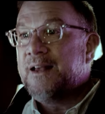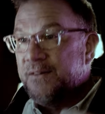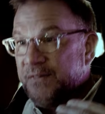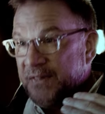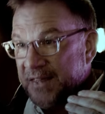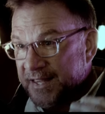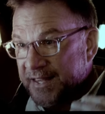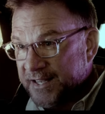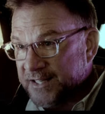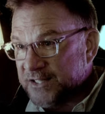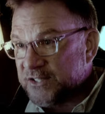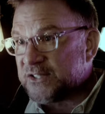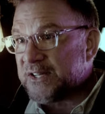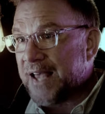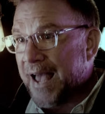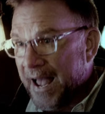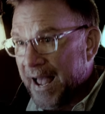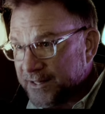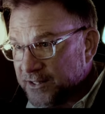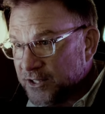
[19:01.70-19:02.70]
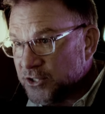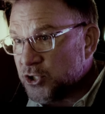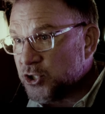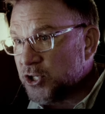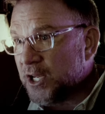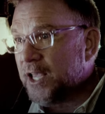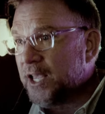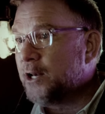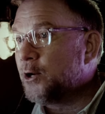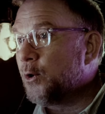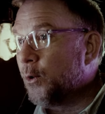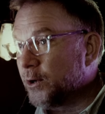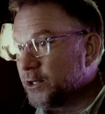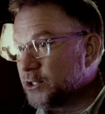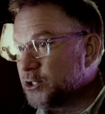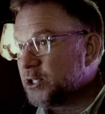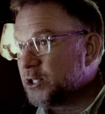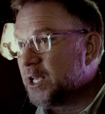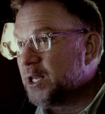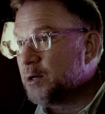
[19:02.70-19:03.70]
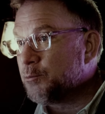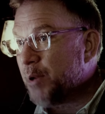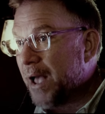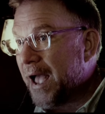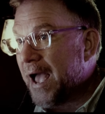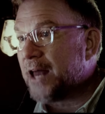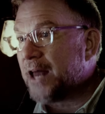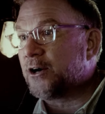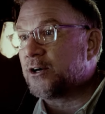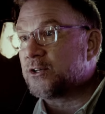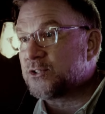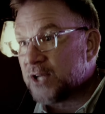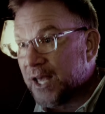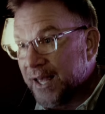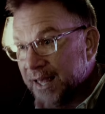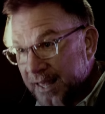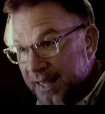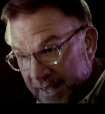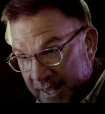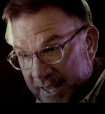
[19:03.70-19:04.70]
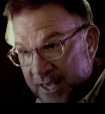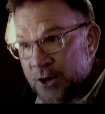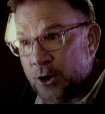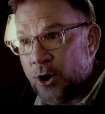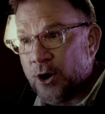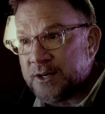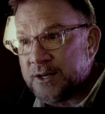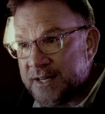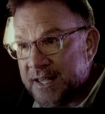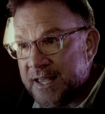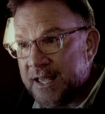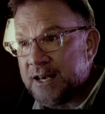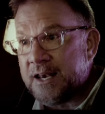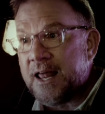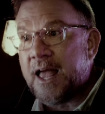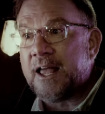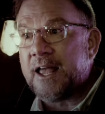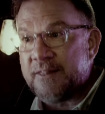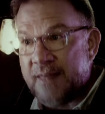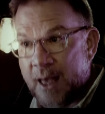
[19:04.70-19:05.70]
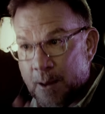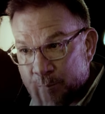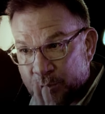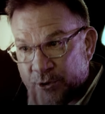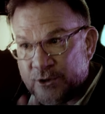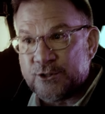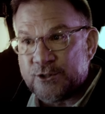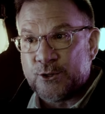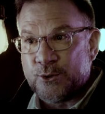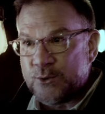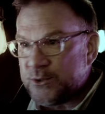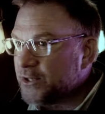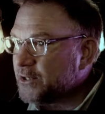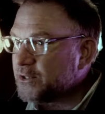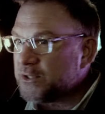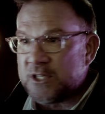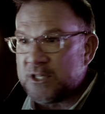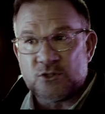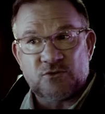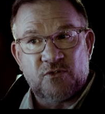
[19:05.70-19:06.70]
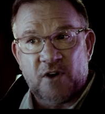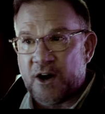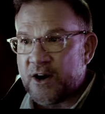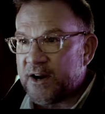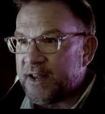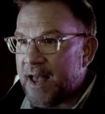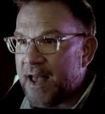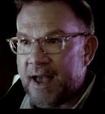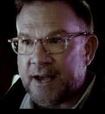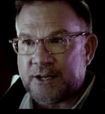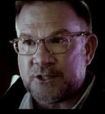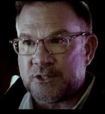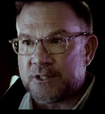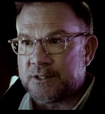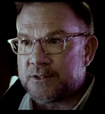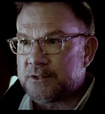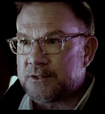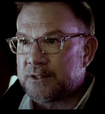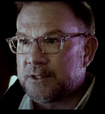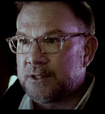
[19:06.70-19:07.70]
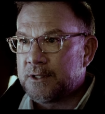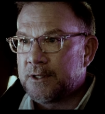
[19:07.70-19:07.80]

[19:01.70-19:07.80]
the exact gene or gene patterns in our DNA that produces these very actions.